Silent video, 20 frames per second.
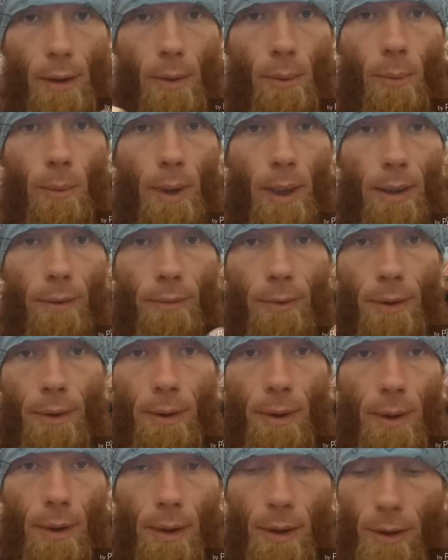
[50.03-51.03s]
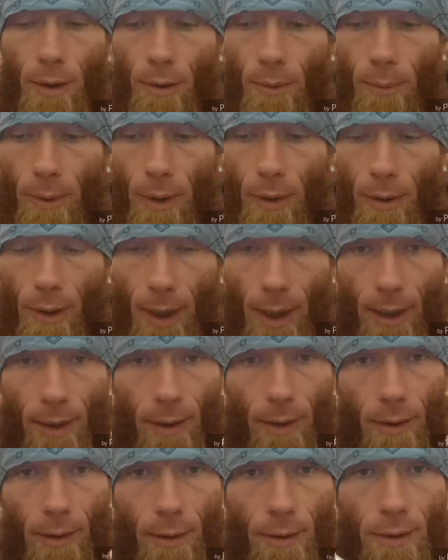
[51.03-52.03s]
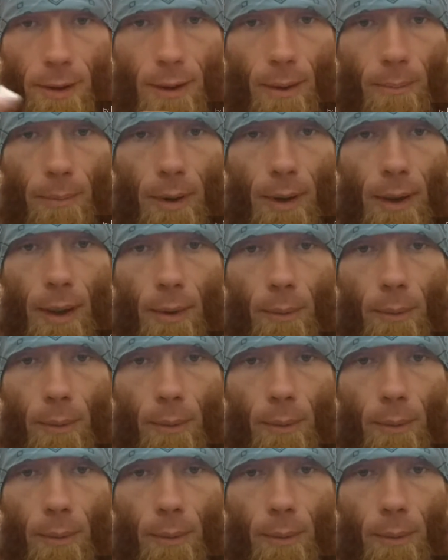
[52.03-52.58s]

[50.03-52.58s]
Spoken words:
whatever. You know, we all had something